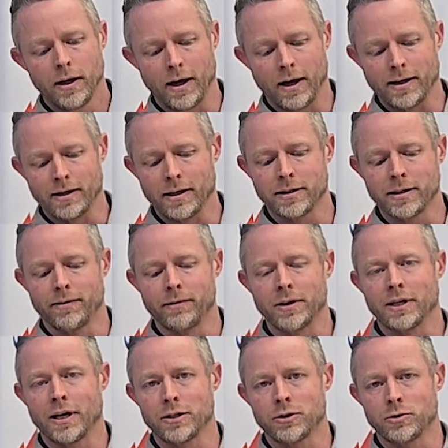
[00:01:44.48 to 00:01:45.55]
and it does have a
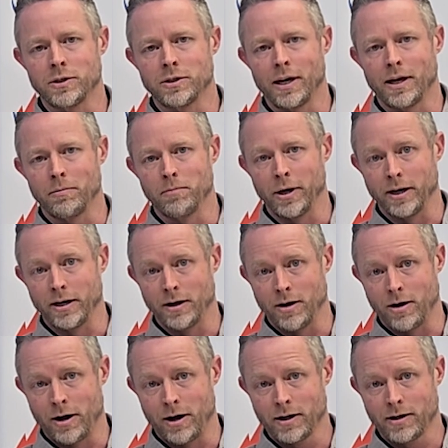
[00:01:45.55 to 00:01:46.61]
test reset button on